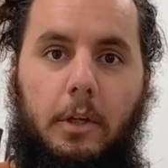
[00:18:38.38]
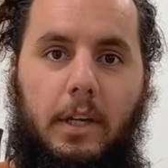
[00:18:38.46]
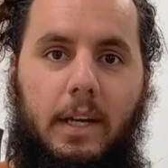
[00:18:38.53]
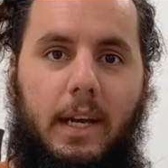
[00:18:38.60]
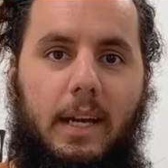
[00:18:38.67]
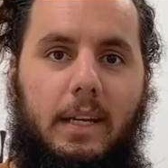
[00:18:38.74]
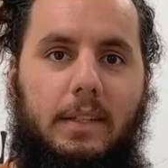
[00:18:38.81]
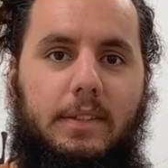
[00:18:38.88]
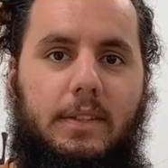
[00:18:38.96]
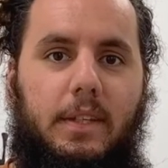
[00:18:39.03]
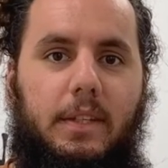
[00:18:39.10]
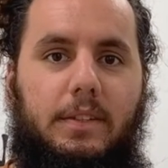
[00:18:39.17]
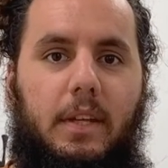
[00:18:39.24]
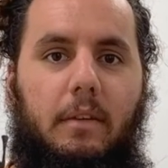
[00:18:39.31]
morning, guys.
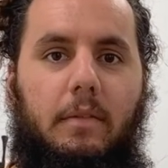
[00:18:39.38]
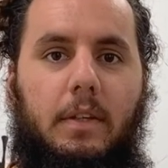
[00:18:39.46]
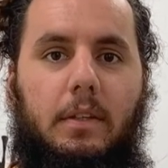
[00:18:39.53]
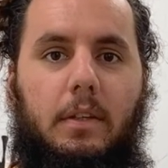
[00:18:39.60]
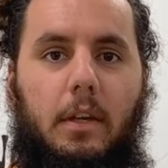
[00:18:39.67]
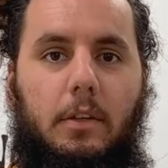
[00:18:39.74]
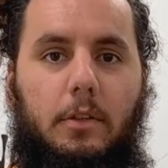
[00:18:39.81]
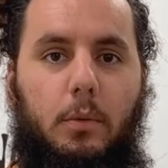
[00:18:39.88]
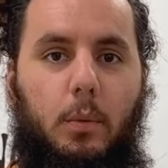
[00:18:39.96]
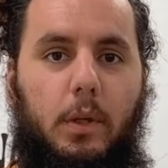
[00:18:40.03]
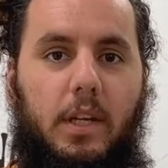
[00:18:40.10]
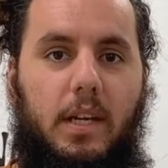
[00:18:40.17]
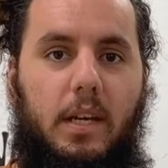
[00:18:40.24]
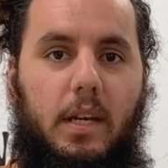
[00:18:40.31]

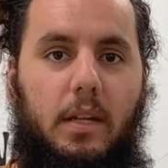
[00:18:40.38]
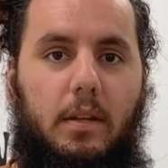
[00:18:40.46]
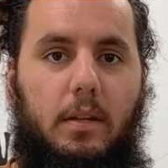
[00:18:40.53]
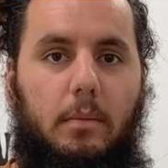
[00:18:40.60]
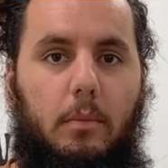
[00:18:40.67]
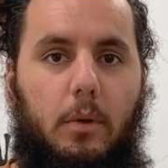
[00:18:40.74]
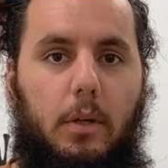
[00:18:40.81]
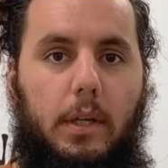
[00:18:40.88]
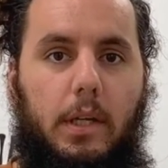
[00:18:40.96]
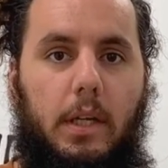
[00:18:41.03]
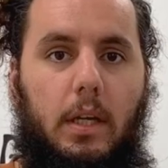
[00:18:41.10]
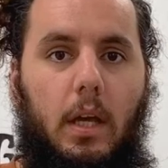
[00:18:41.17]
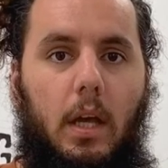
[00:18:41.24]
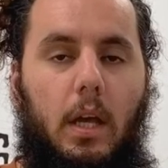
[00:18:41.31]
7:20 in the
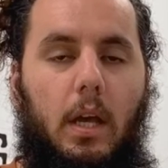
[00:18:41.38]
morning.